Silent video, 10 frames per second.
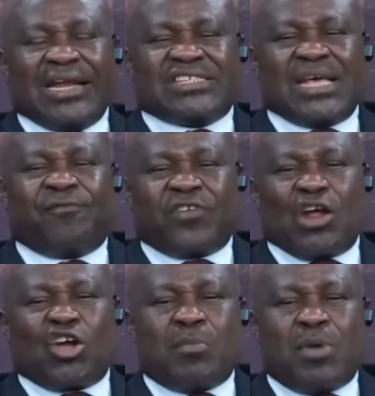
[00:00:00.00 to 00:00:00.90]
the same
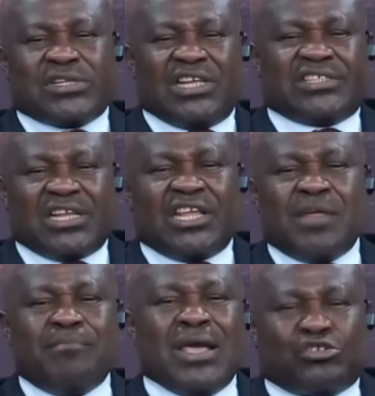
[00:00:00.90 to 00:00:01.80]
federal government will say
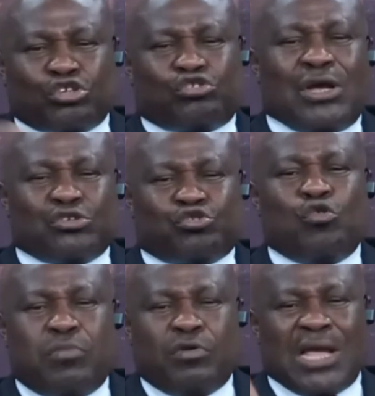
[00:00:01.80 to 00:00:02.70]
they make so, so, and
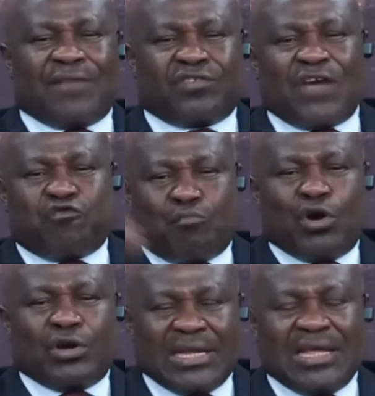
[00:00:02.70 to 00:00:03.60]
so, nyaf, nyaf
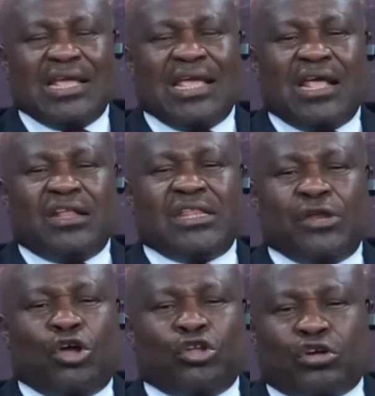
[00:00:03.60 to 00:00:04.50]
money.
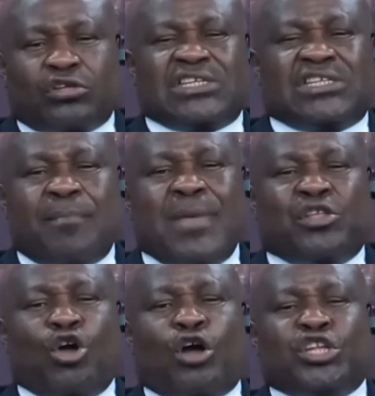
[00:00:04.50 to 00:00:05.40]
Then don't talk this and they
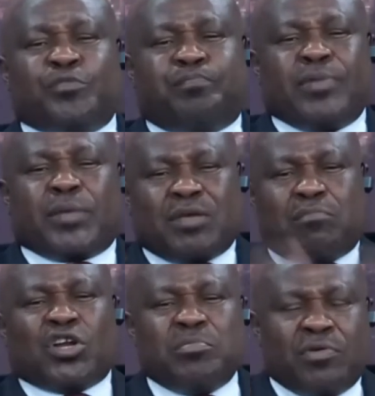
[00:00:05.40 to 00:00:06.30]
make all this big,
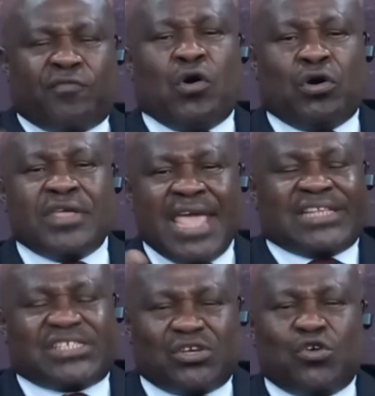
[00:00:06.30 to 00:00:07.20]
big money before,
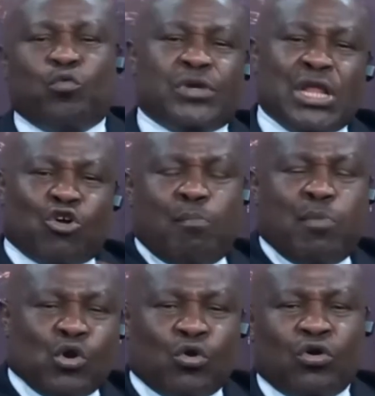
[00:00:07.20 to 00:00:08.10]
yet, will they go
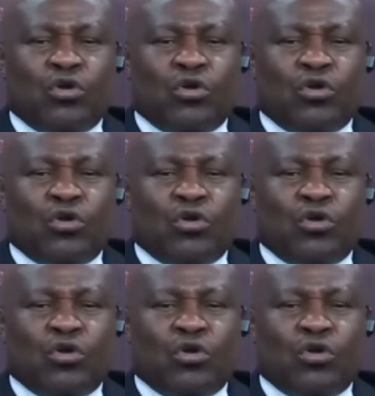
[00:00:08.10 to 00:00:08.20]
borrow?